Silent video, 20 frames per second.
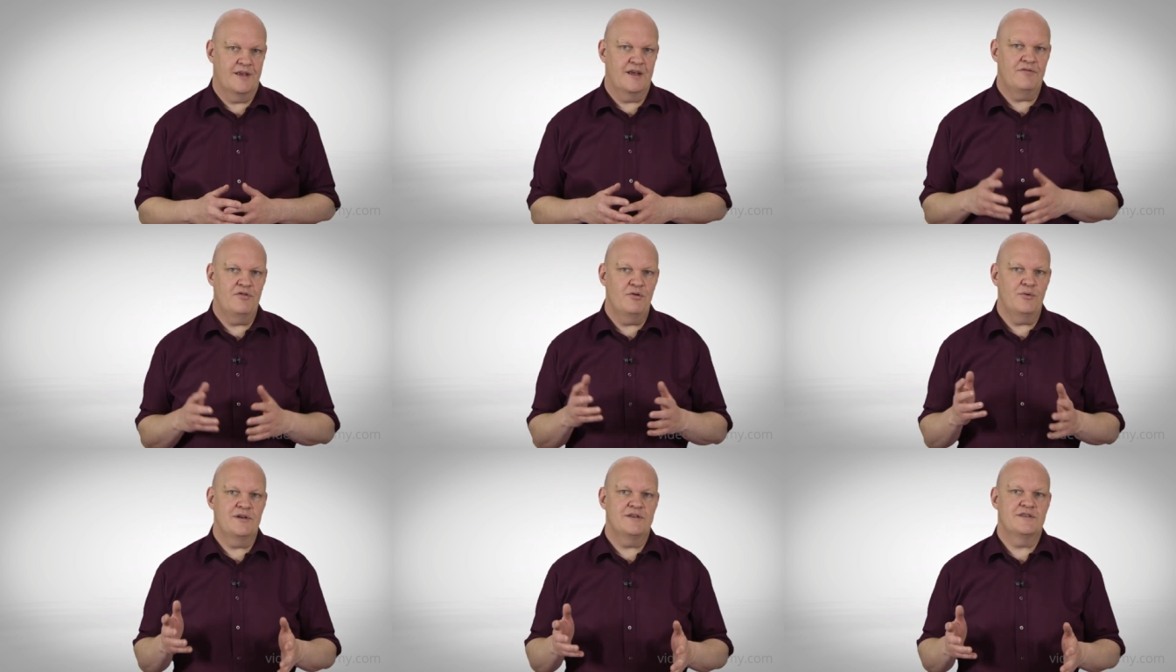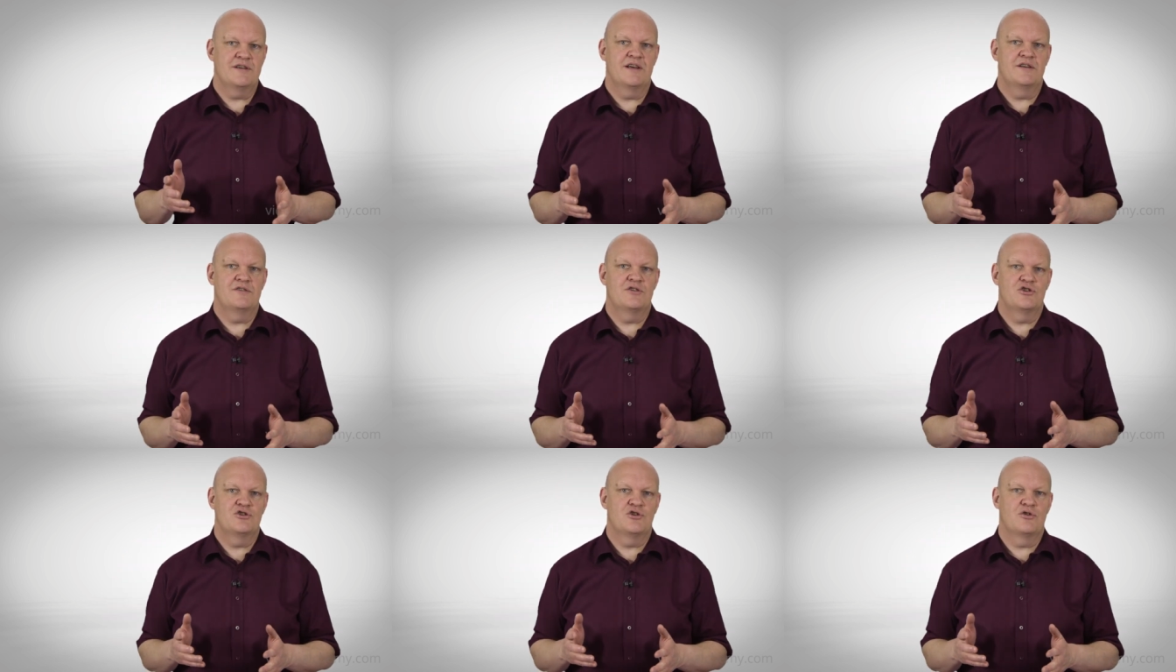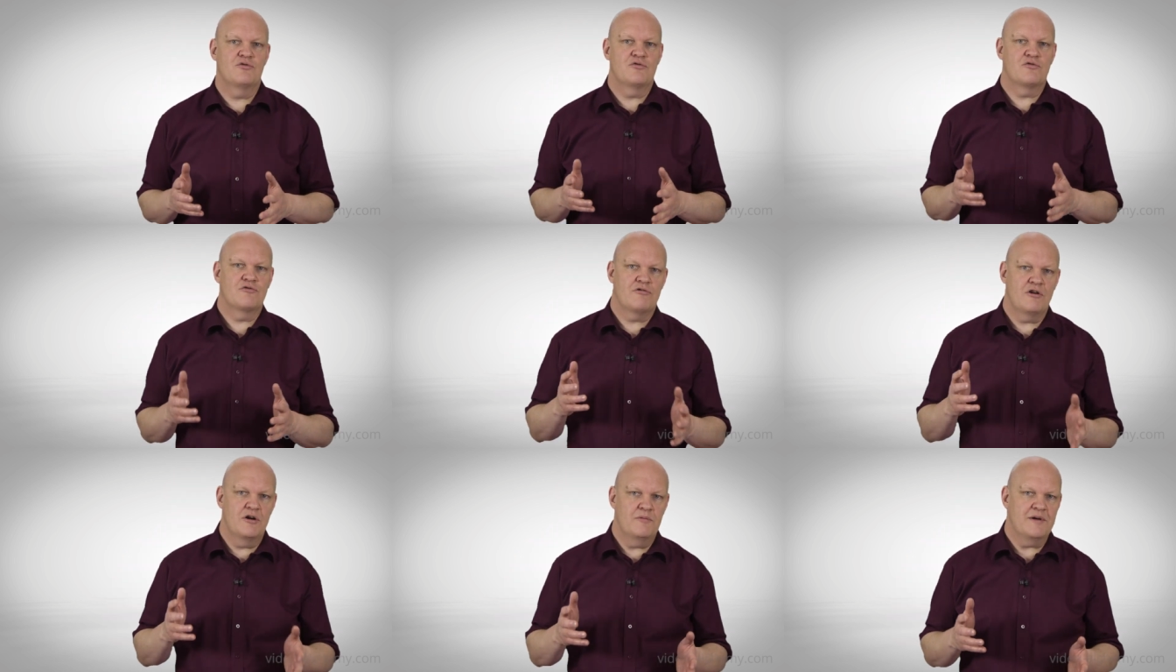If you intend to shoot
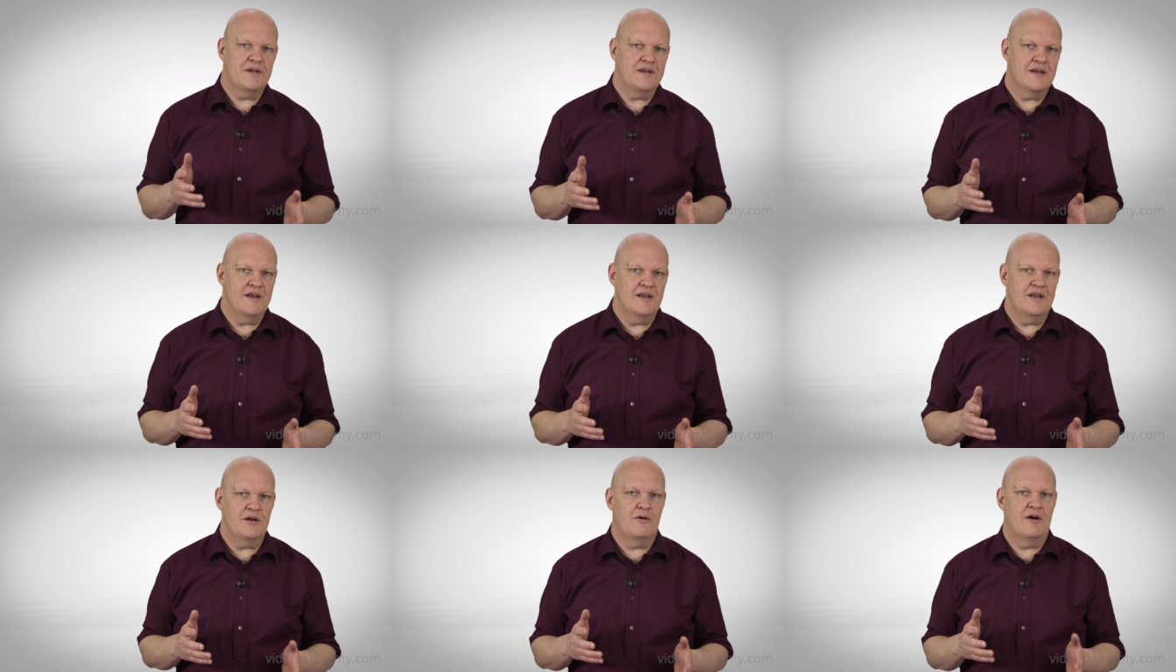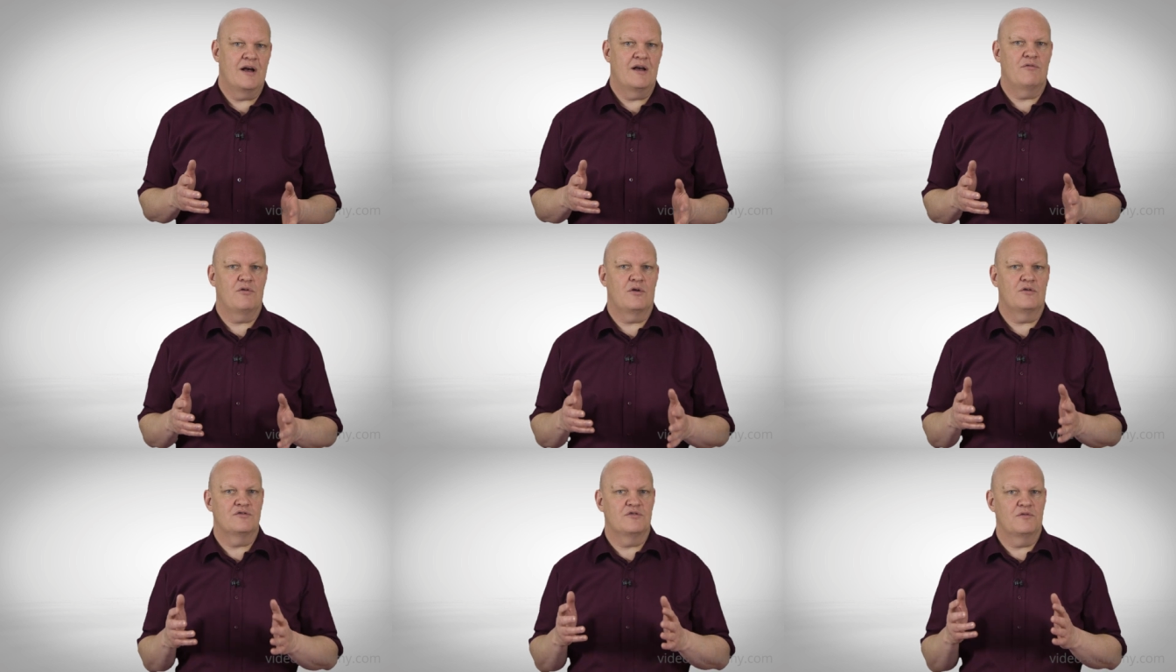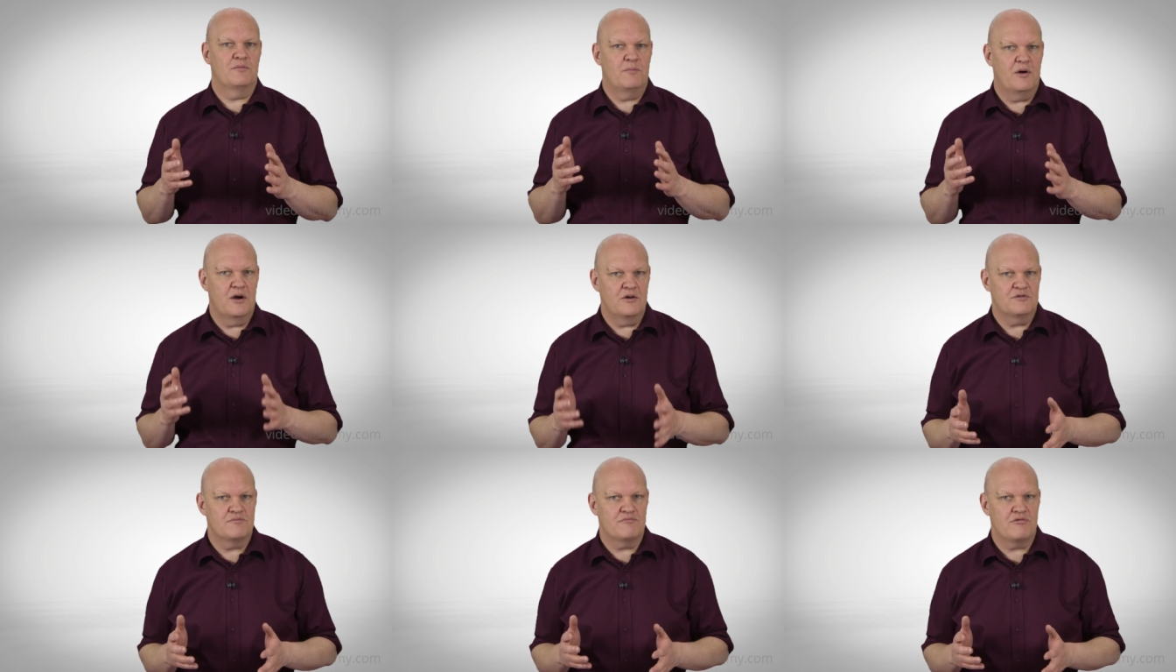chroma key or have lots of
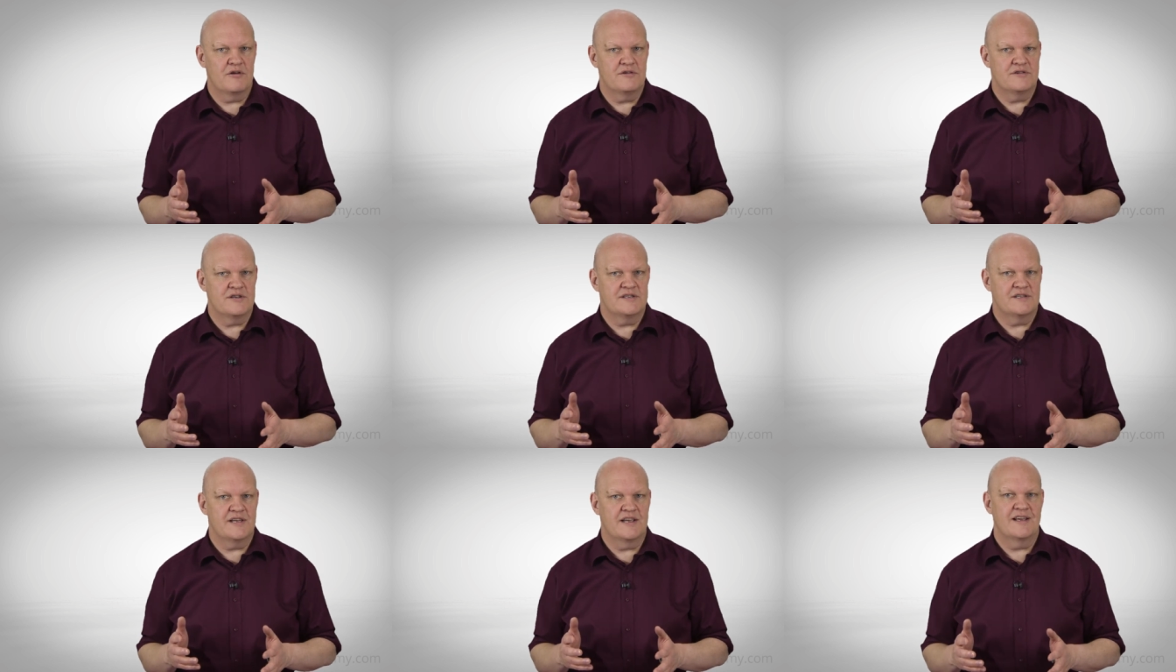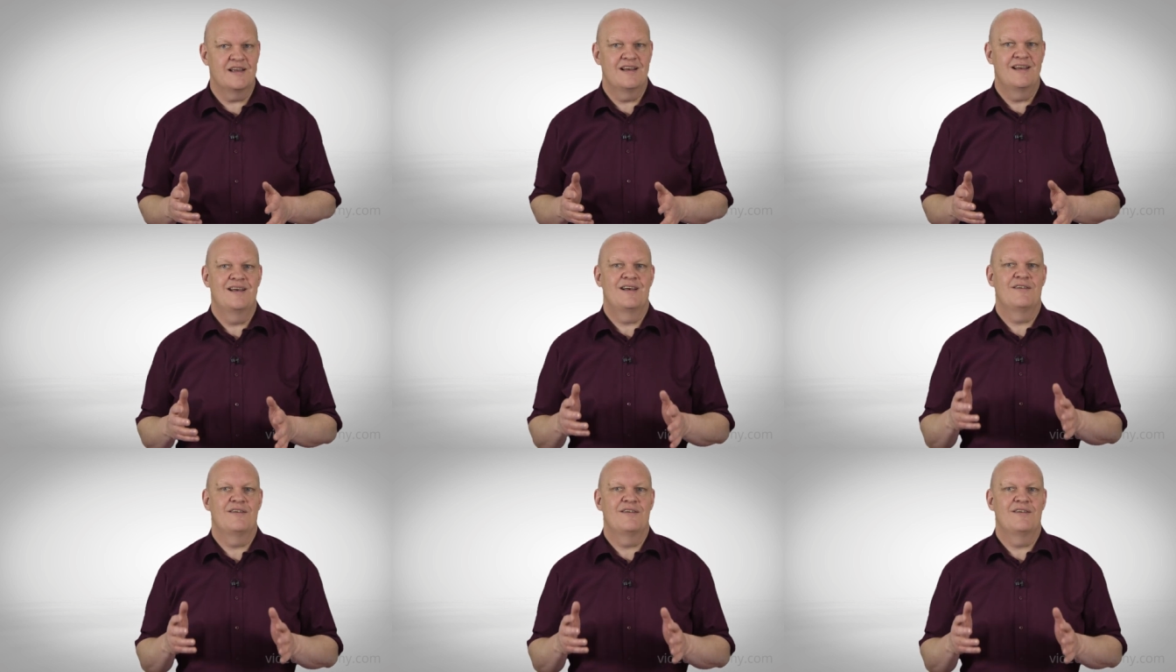post-processing,